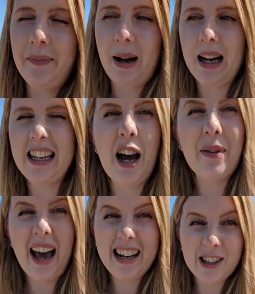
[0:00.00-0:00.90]
But yeah,
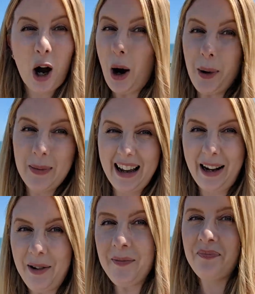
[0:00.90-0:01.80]
we're heading home
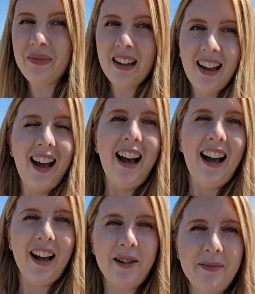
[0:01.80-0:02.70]
now,
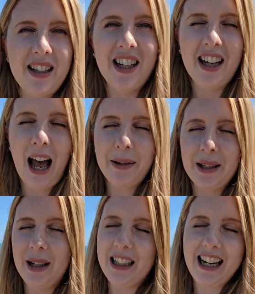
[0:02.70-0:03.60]

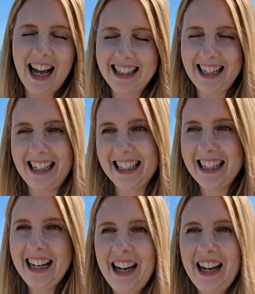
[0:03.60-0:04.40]
absolutely shattered